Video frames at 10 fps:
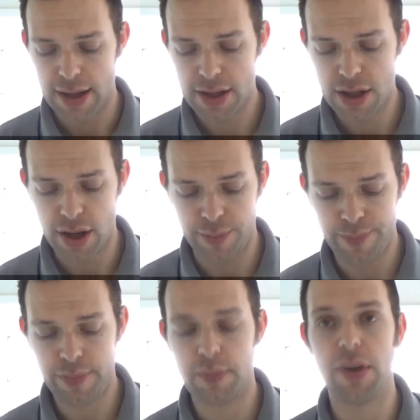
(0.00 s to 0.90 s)
so
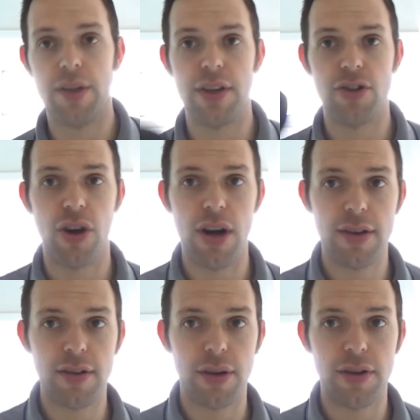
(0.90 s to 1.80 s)
I'll give it a try.
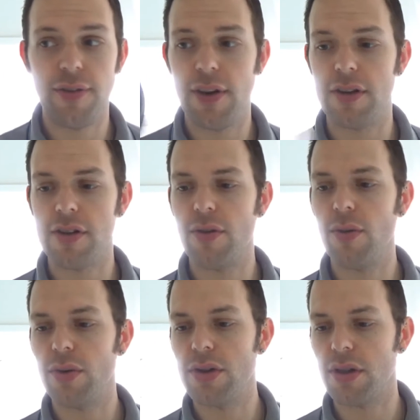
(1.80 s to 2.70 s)
So it's first
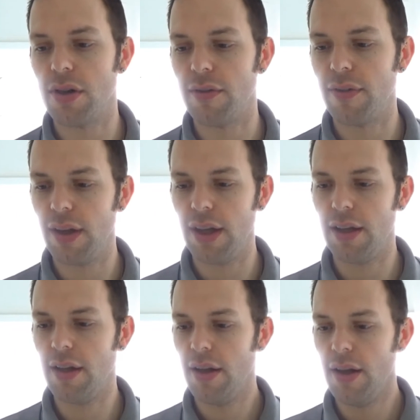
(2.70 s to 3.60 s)
thoughts of the
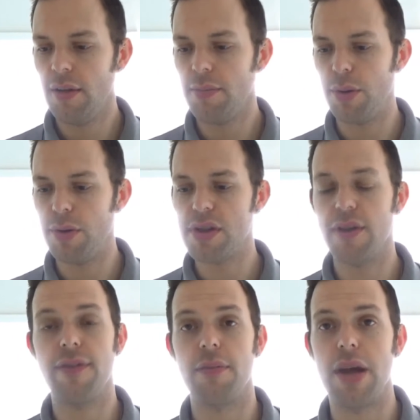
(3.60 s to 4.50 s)
Boots
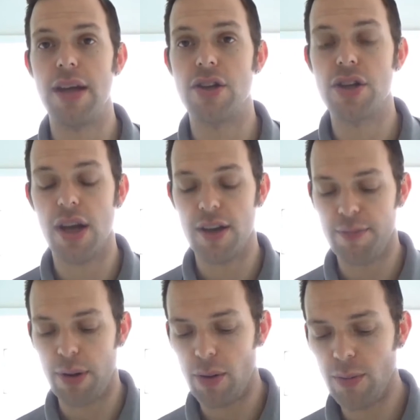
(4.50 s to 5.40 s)
for Men Shave
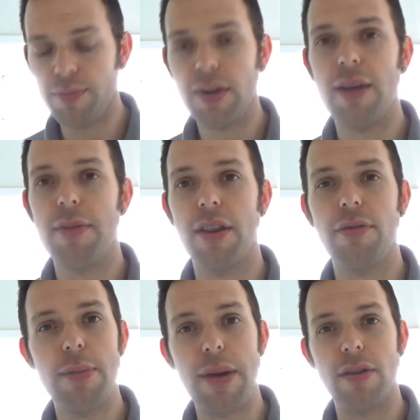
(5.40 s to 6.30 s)
Bowl. Came in at
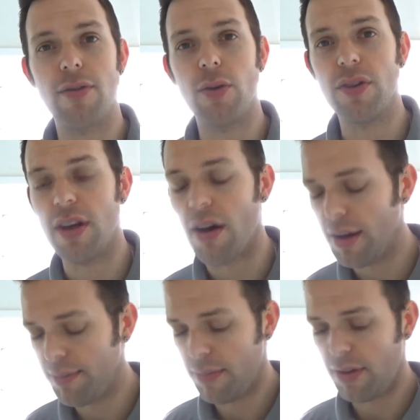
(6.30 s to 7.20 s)

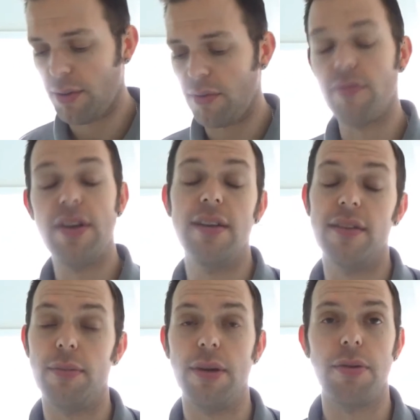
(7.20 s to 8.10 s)
£3.49, so
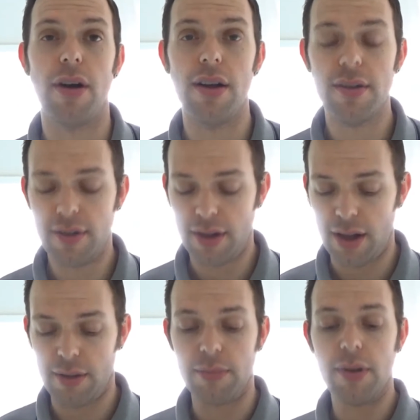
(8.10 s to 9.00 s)
reasonably priced,
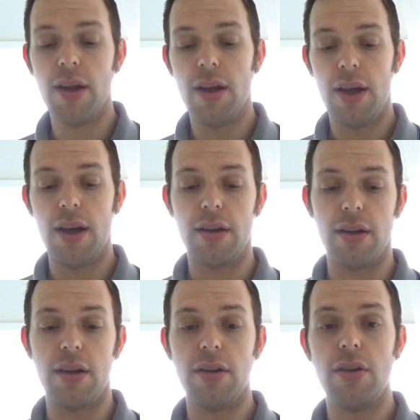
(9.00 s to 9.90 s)
and
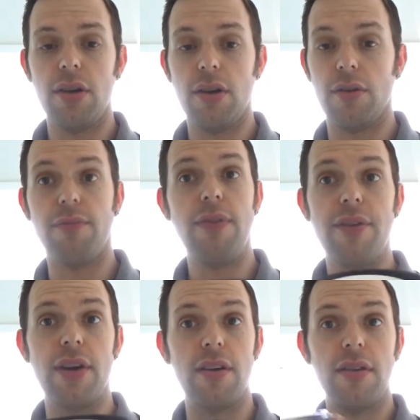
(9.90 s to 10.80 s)
a
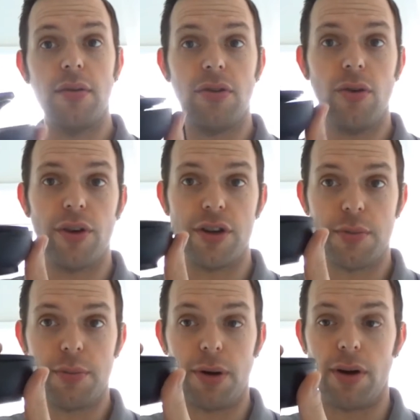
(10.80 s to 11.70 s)
very nice little storage
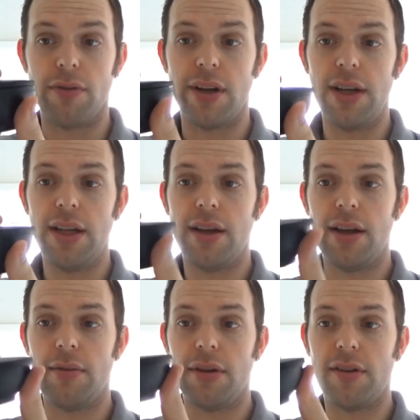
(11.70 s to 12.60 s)
pot really.
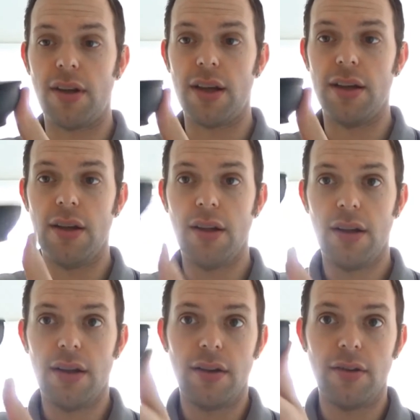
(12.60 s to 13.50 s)
Like I say,
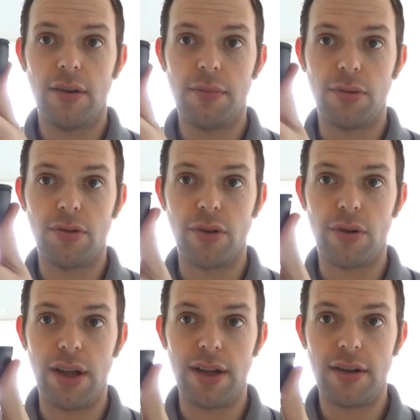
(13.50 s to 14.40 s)
simple screw
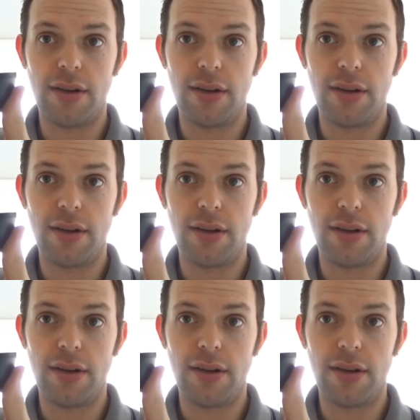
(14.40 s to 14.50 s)
lid,